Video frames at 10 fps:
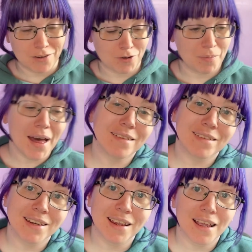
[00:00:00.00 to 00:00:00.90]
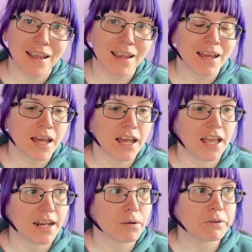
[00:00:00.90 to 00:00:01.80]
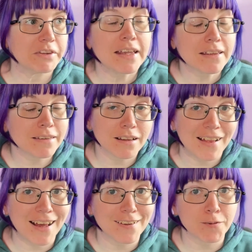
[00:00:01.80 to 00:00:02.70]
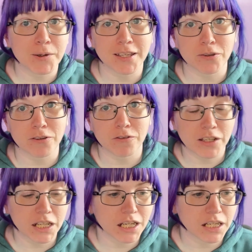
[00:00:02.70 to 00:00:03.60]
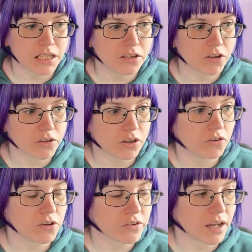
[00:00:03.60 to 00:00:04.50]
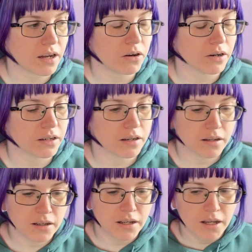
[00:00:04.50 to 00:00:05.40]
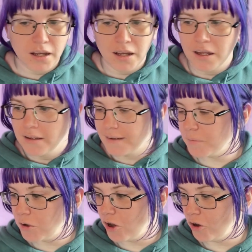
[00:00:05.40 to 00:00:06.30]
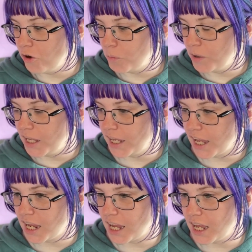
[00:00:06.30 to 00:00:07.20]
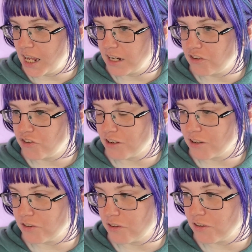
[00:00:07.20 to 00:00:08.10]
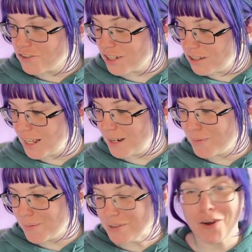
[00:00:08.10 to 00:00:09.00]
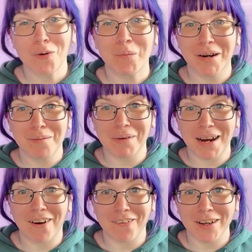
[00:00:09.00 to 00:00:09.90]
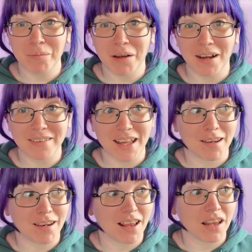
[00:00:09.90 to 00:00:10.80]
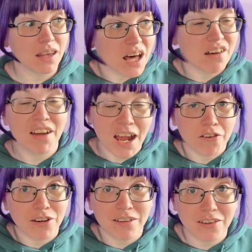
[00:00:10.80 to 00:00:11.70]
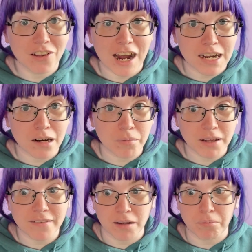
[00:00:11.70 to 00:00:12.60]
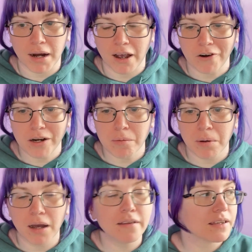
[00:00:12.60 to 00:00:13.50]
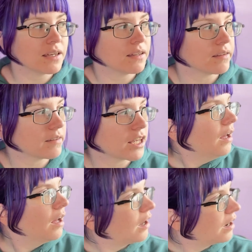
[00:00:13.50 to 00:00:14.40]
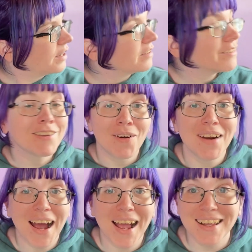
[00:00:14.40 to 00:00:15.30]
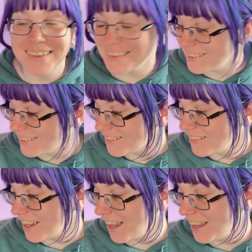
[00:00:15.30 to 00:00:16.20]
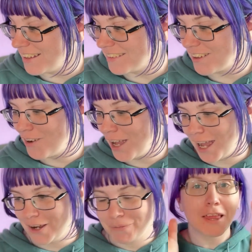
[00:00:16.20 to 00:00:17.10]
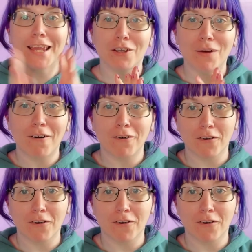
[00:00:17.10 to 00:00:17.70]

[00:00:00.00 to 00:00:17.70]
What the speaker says: from that today, and I was late to class because I wasn't feeling good, and so I was a little stressed out. And to come home and just chill and be able to open up my Owl Crate box and love every single item that's in my Owl Crate box is, it's so nice. It's so nice. Okay, thank you, Owl